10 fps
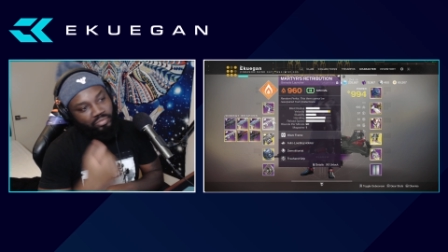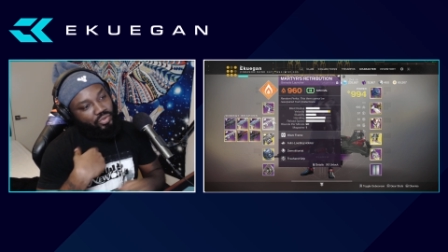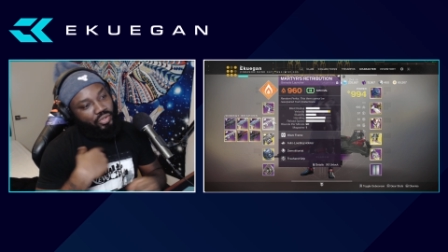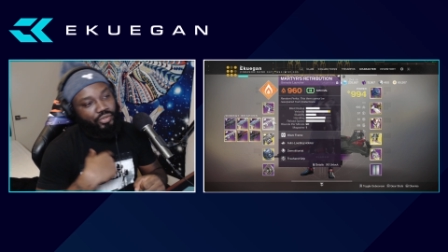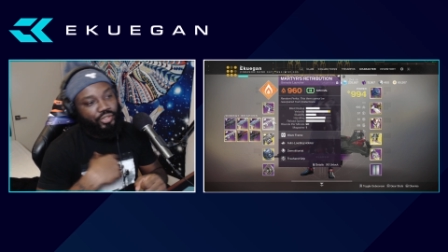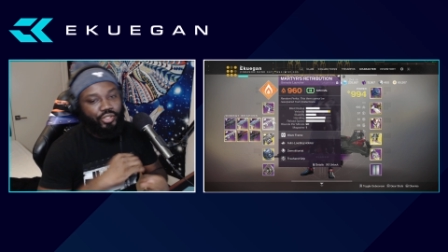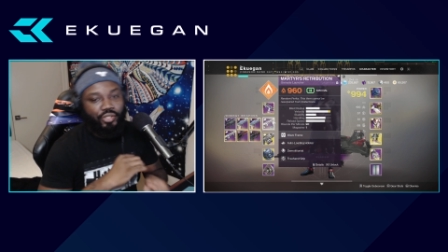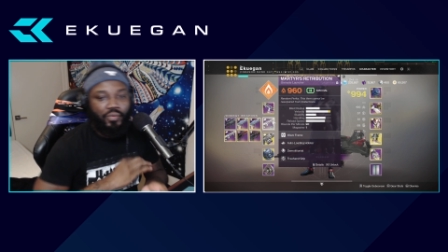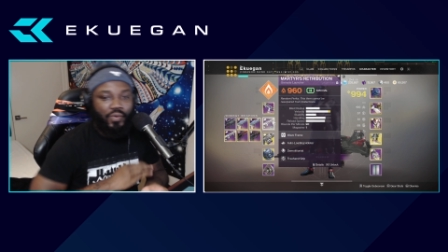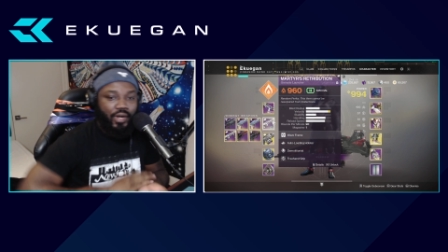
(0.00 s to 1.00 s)
you know,
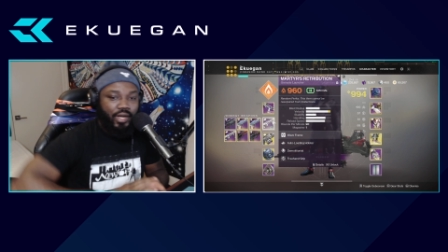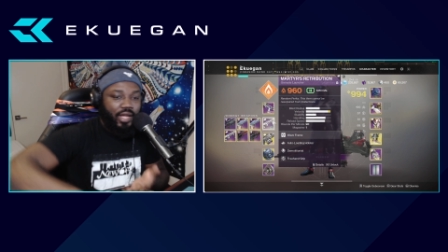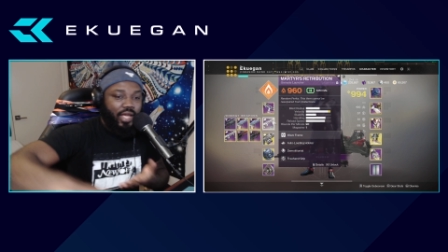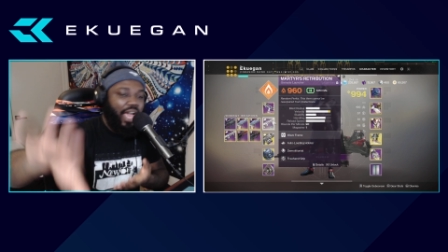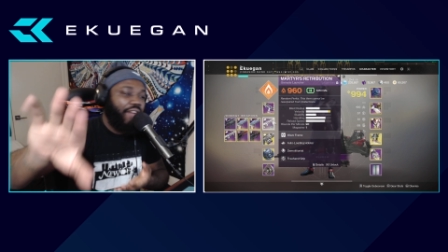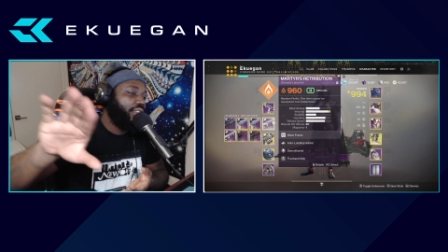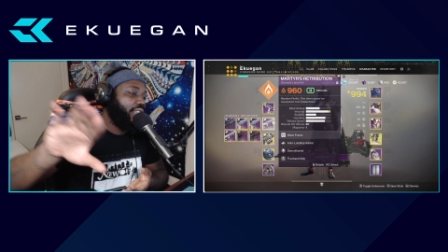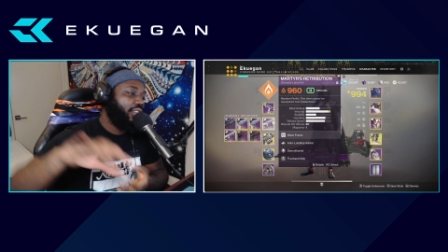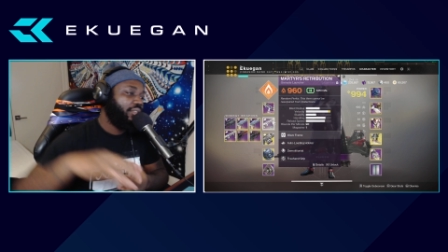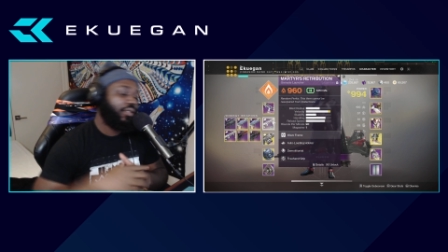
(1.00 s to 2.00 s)
shoot one, have it
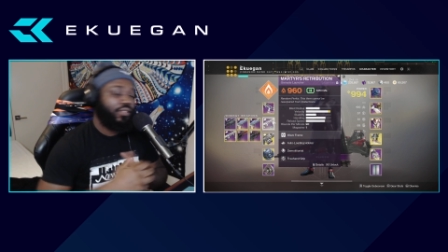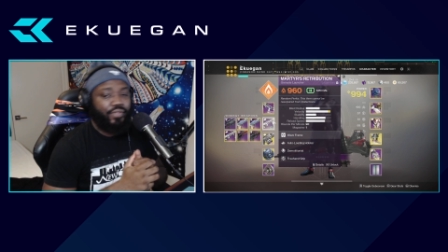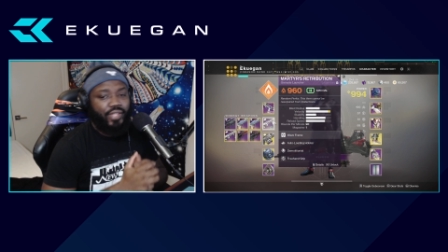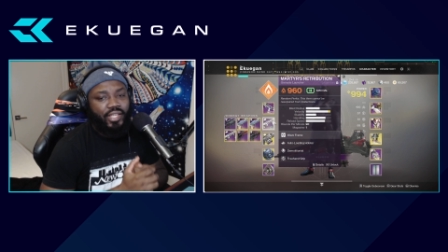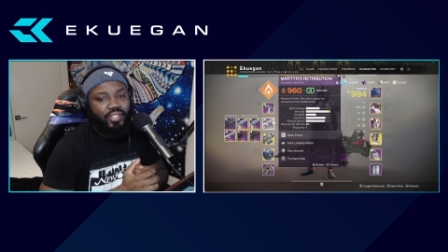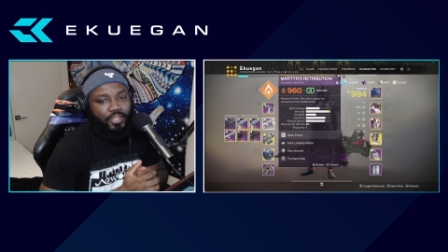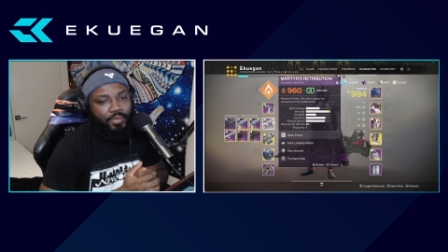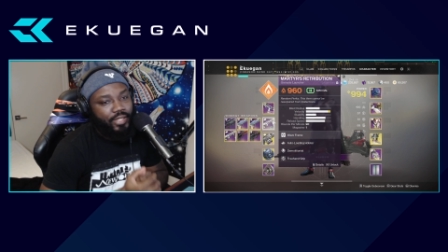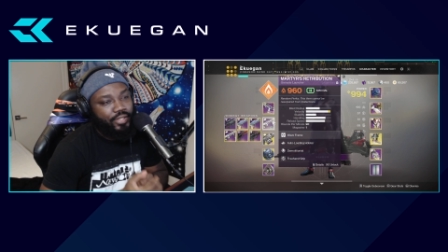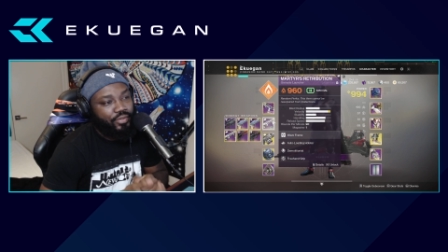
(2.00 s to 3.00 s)
kill a bunch of things,
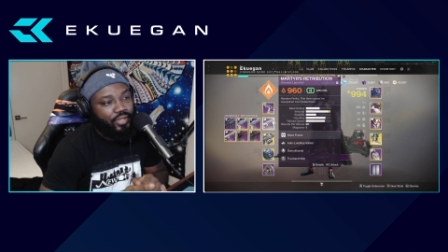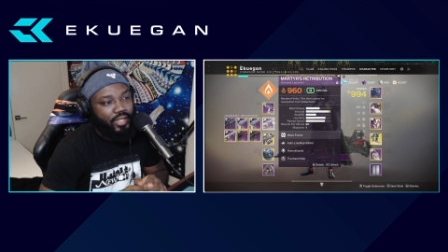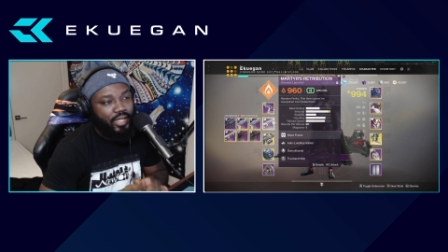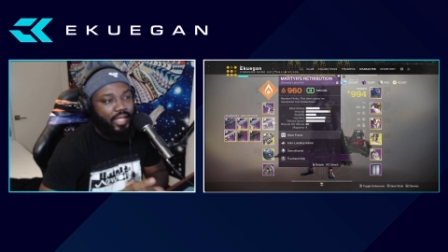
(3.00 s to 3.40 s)
especially on a day